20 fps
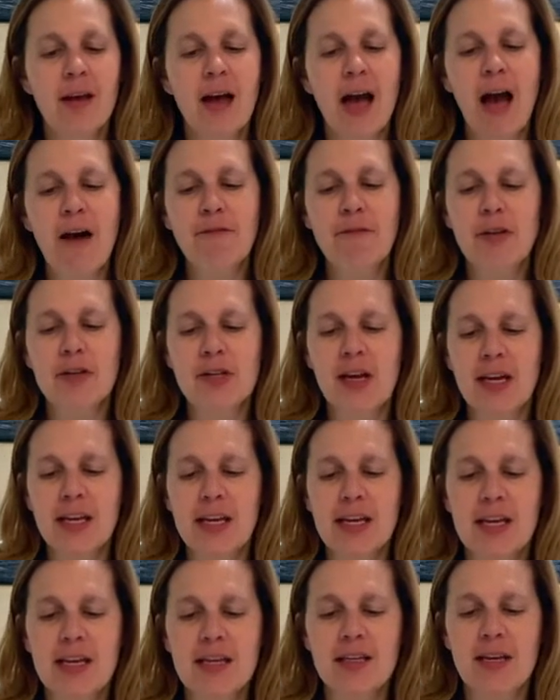After
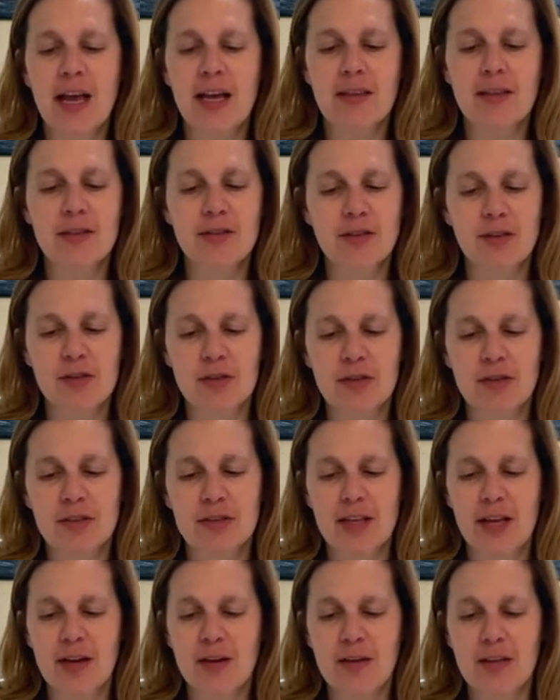checking in at the surgical center,